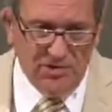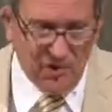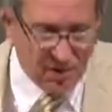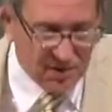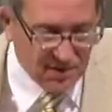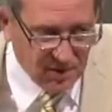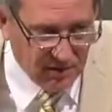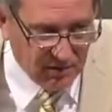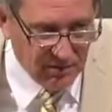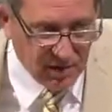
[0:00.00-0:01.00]

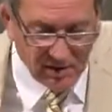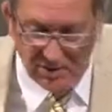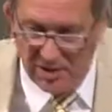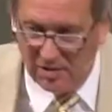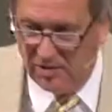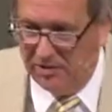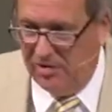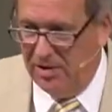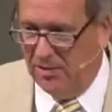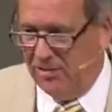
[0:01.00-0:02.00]
Xerxes, by the way, I'll use
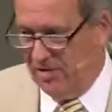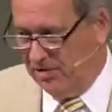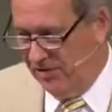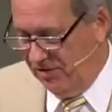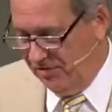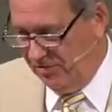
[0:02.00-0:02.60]
the name Xerxes